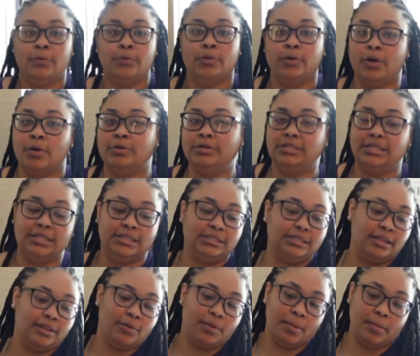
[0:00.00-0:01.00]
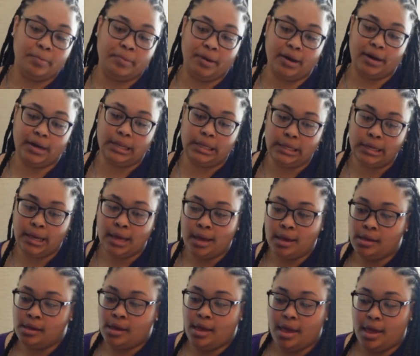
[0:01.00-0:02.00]
Going to the celebrate party,
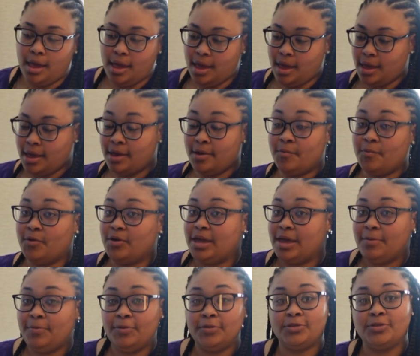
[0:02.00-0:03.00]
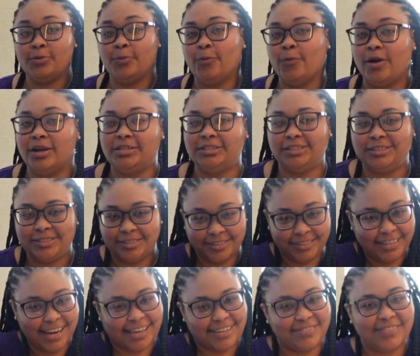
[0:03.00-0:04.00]
and we'll keep you tuned. Watch our
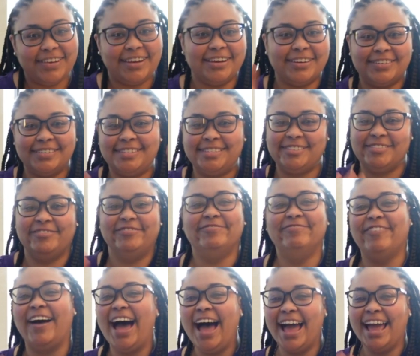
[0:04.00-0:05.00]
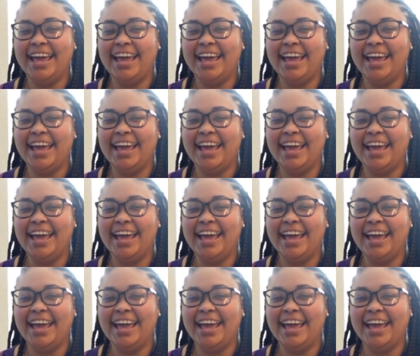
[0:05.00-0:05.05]
next videos. Bye.